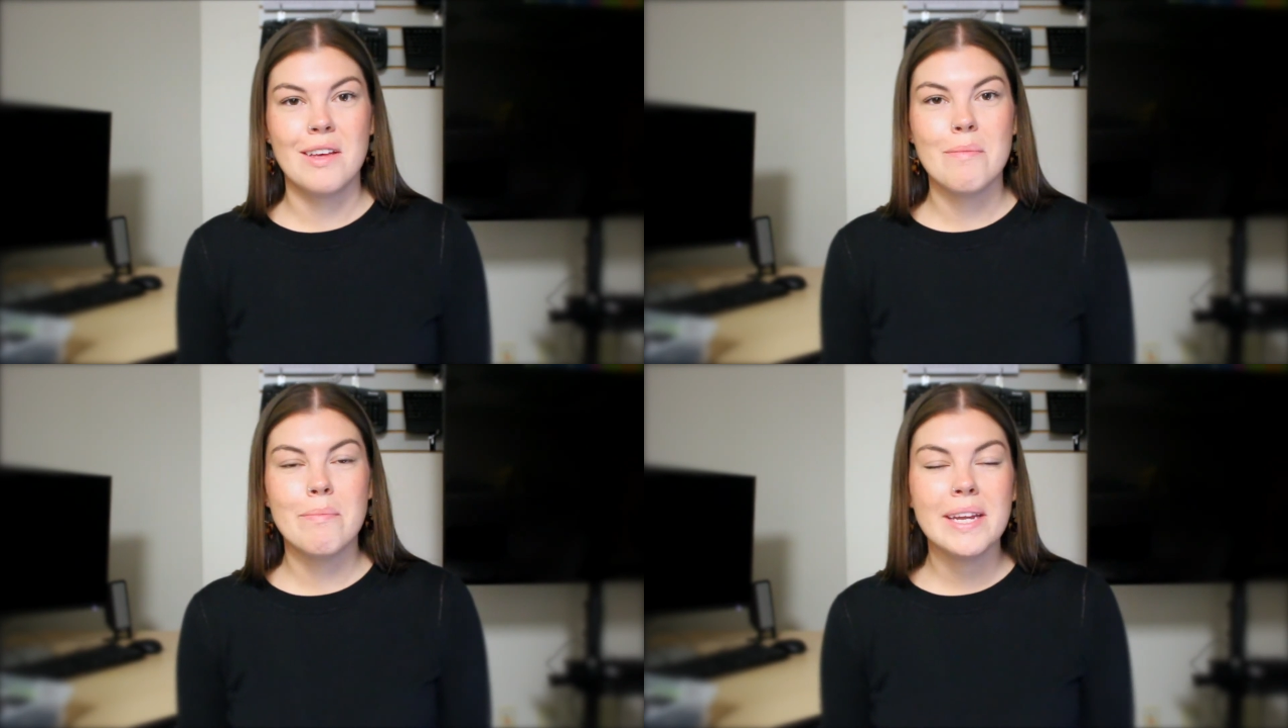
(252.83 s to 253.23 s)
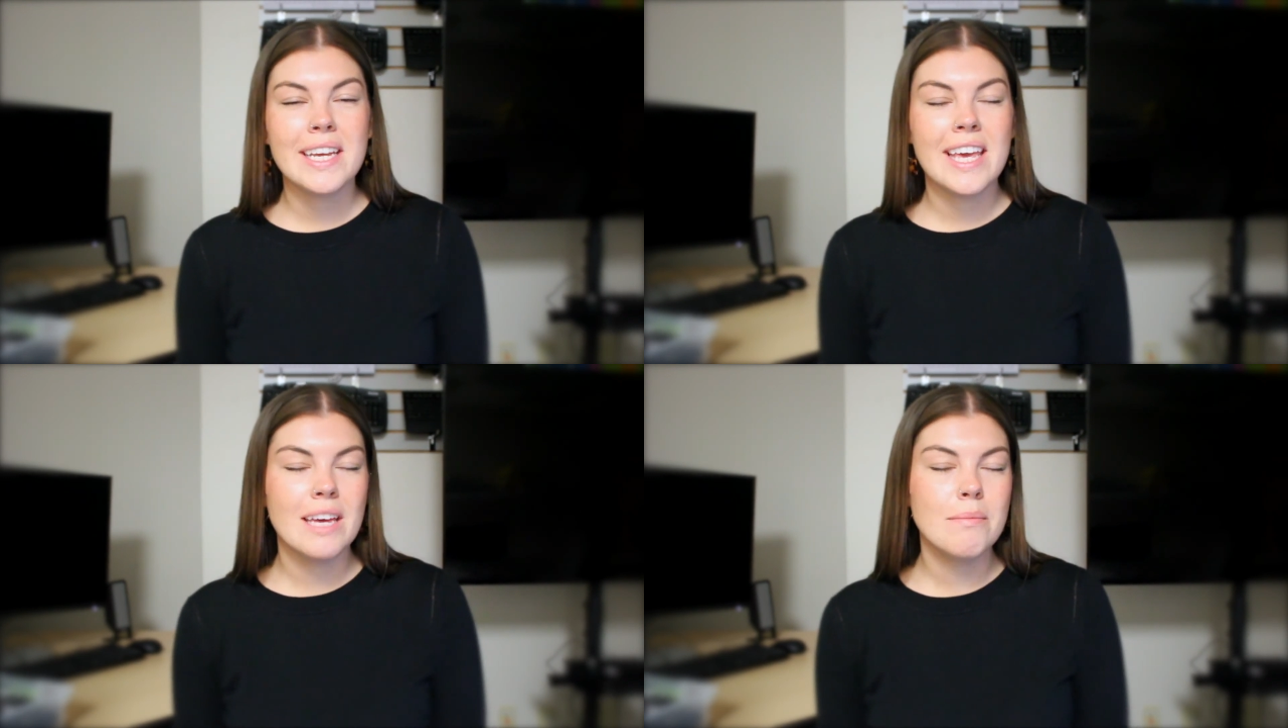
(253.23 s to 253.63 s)
but
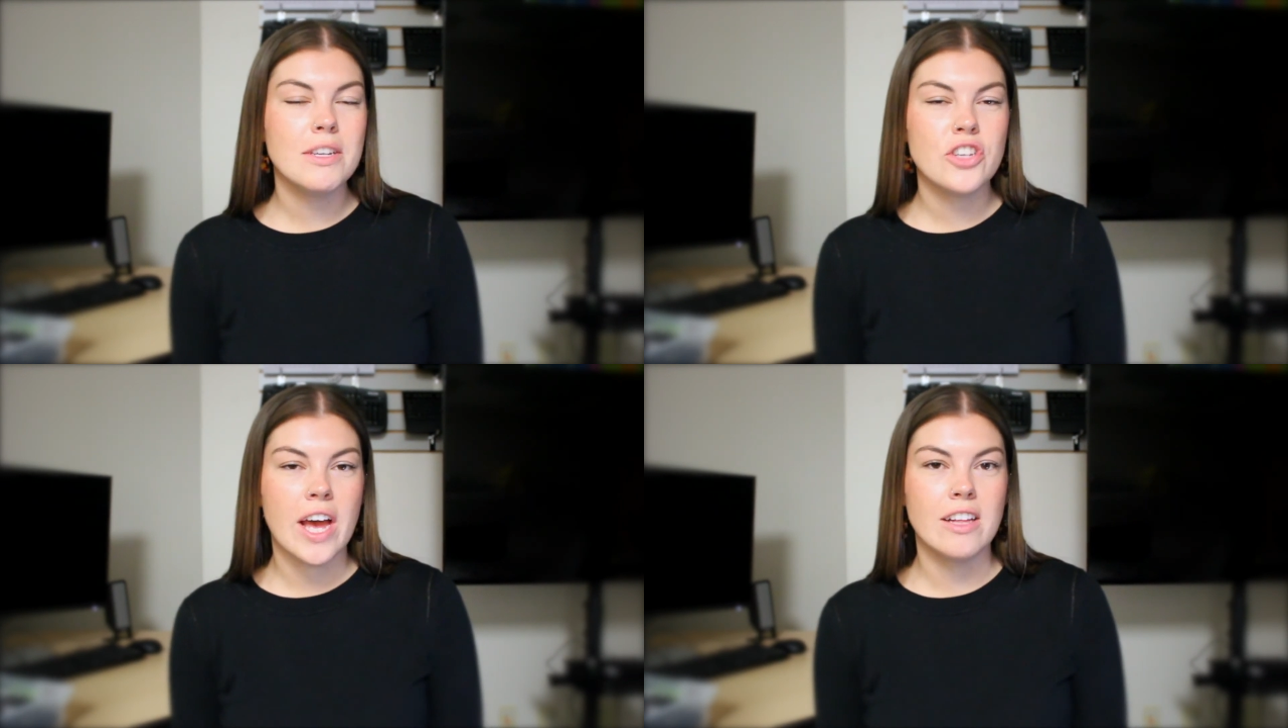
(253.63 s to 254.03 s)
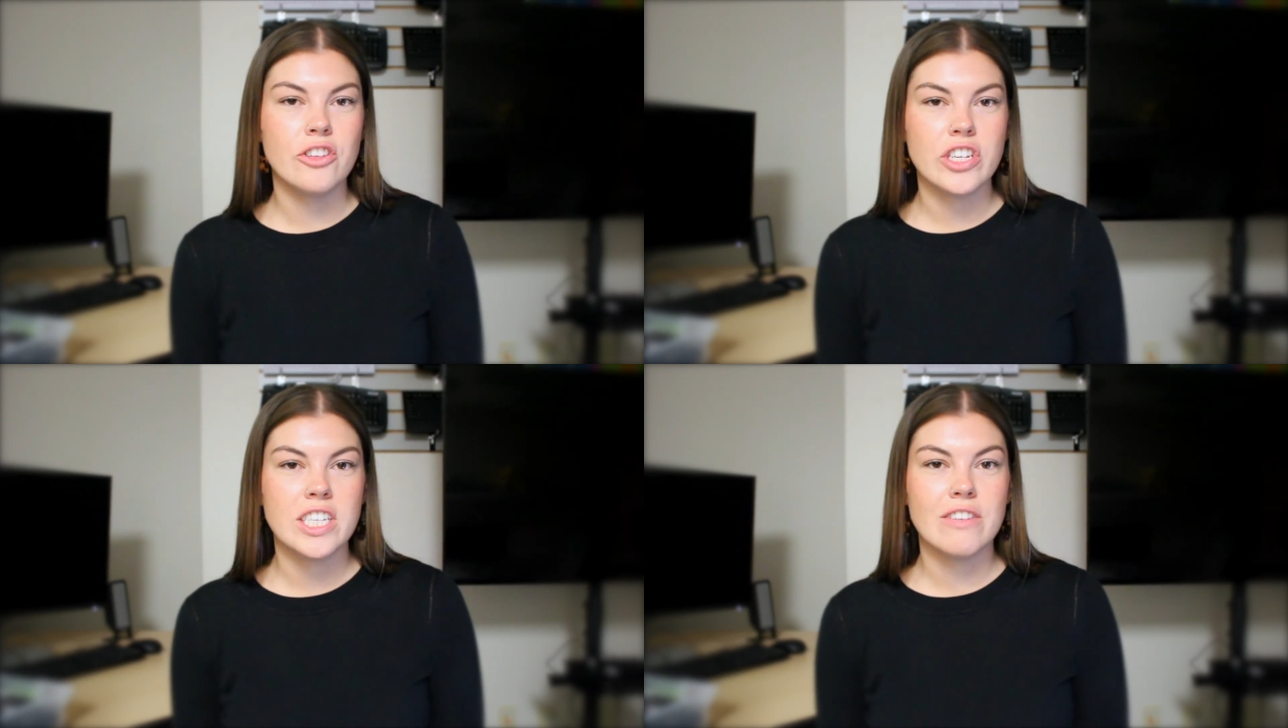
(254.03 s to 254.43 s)
it can be
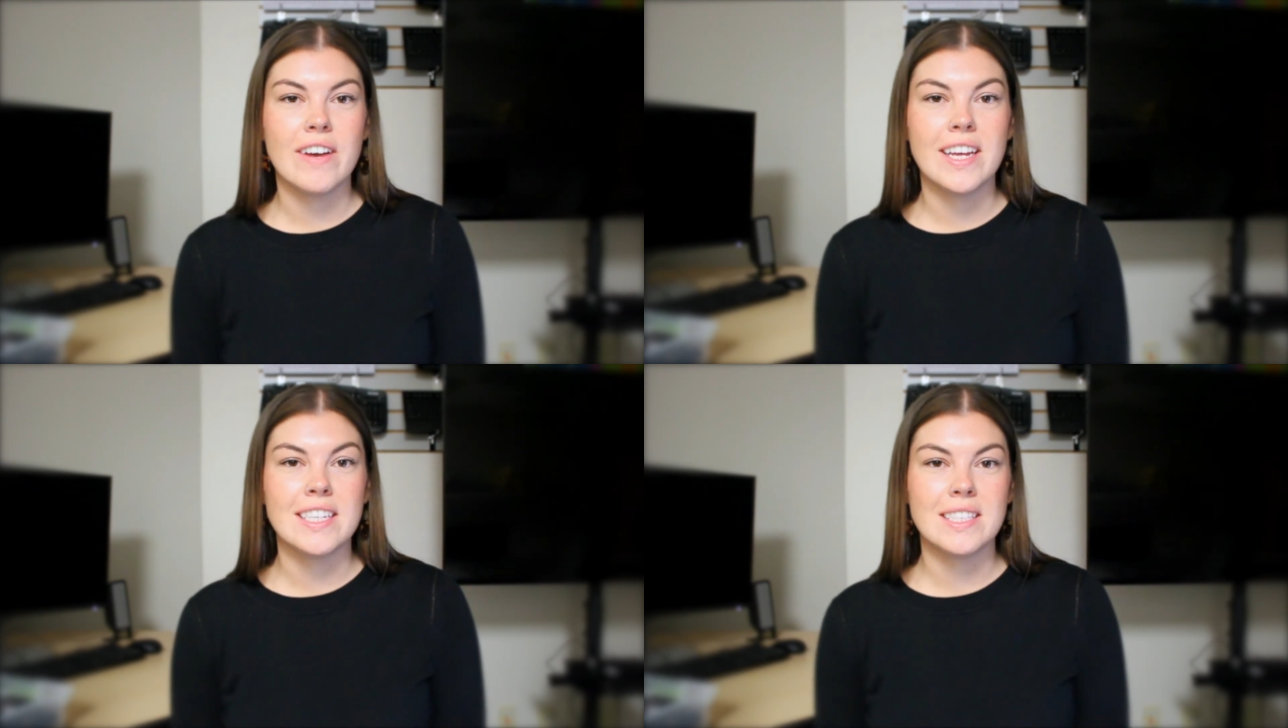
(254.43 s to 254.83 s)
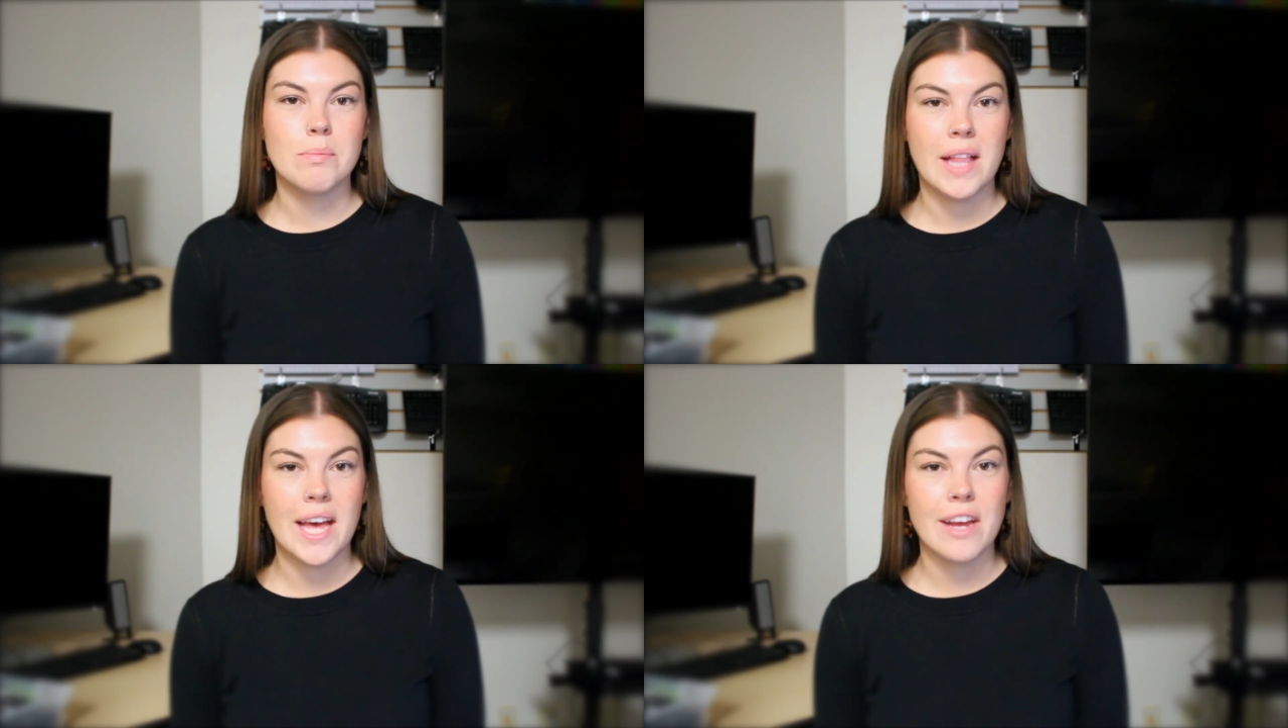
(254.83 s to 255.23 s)
challenging to find a
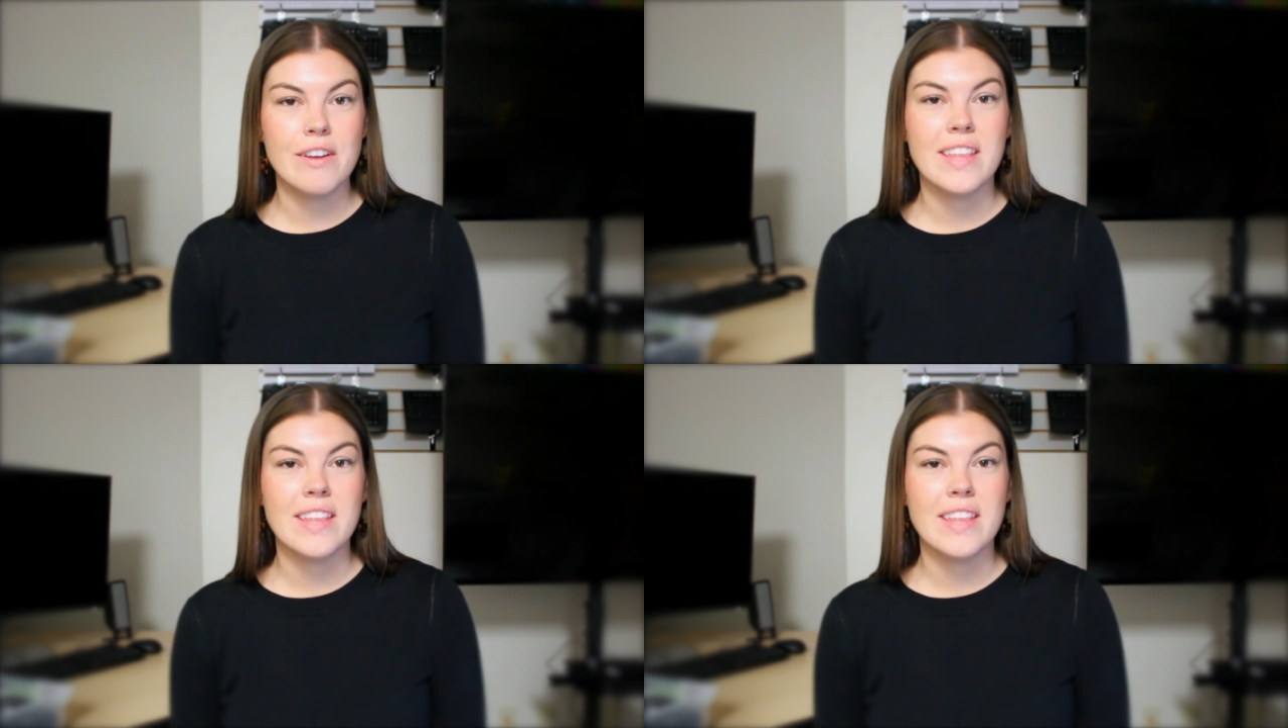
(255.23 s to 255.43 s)
supplier